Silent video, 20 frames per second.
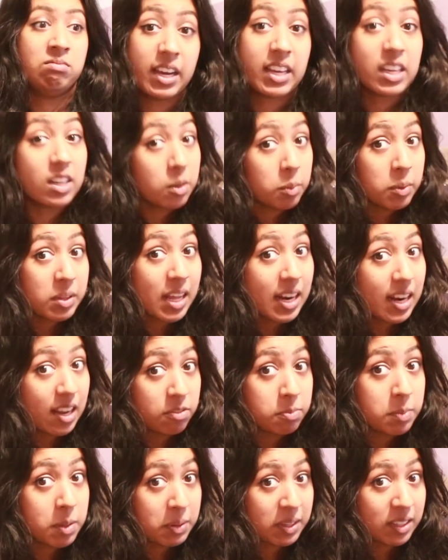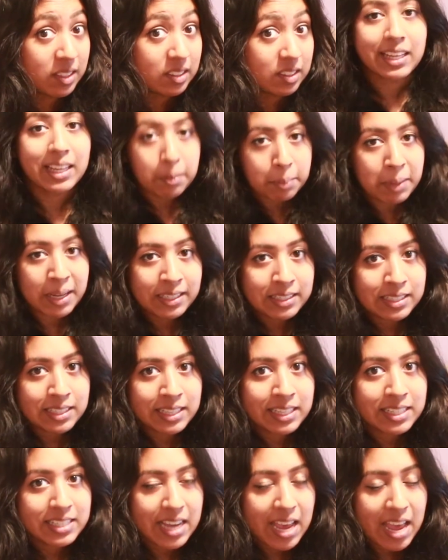And you know what that left me with? It meant
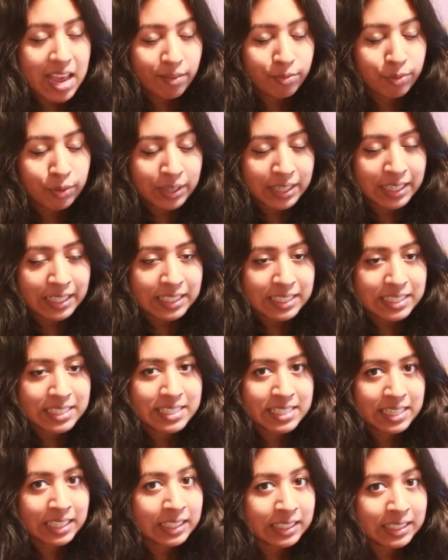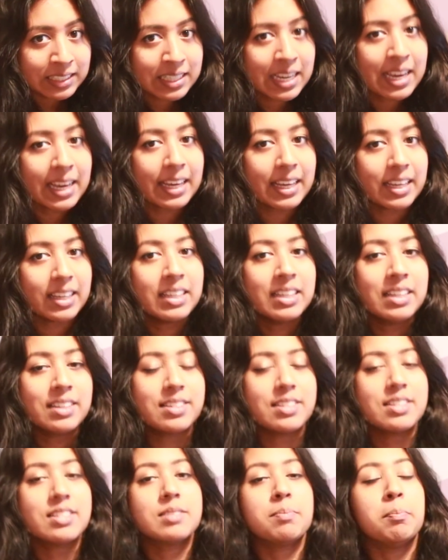that every single day,
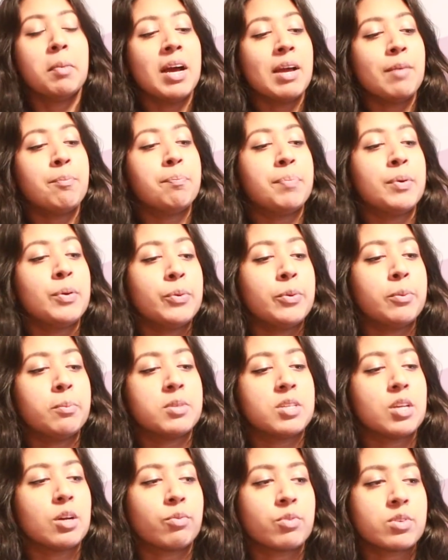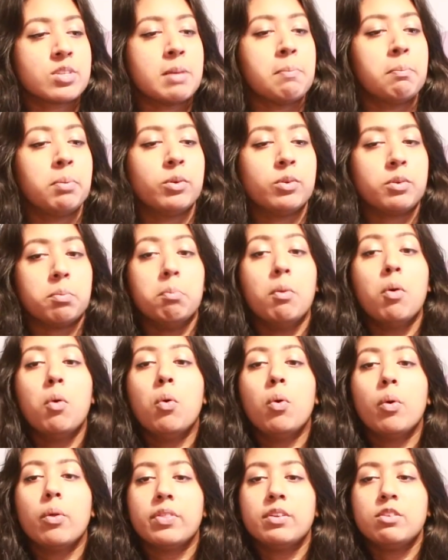since my boobs have resembled
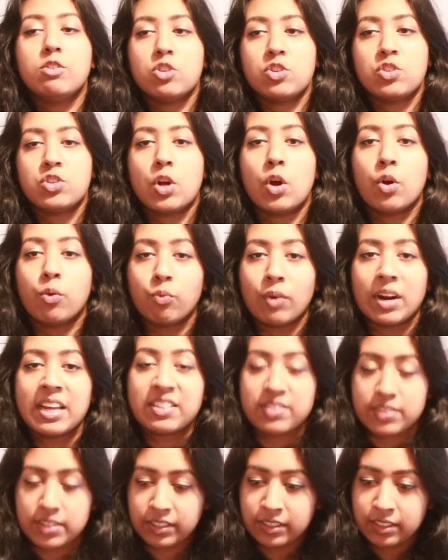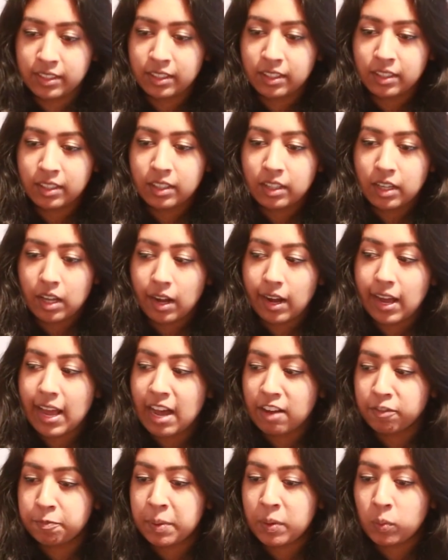more than just a raisin, I
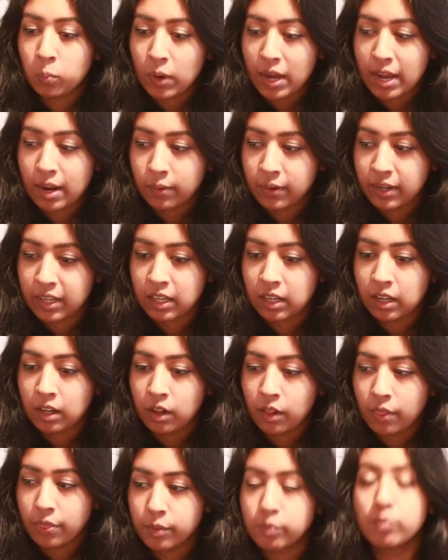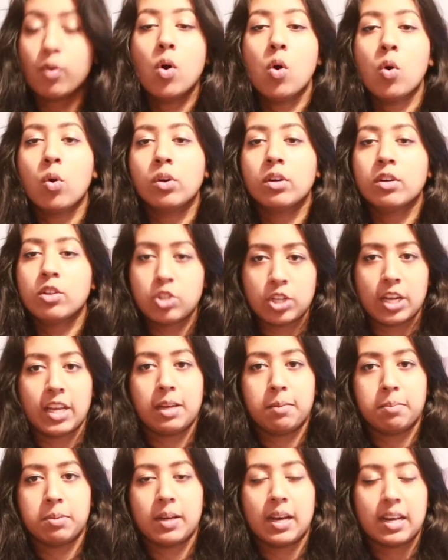have been wearing the wrong
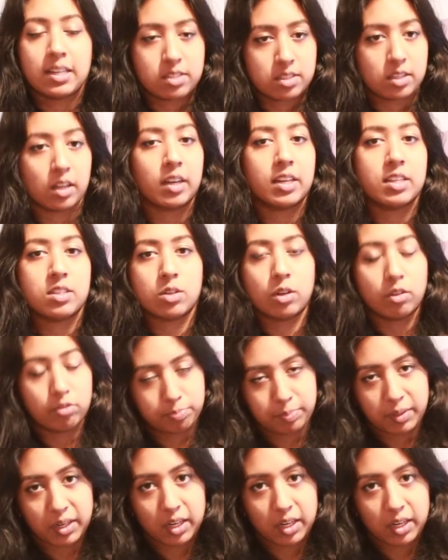shape and size of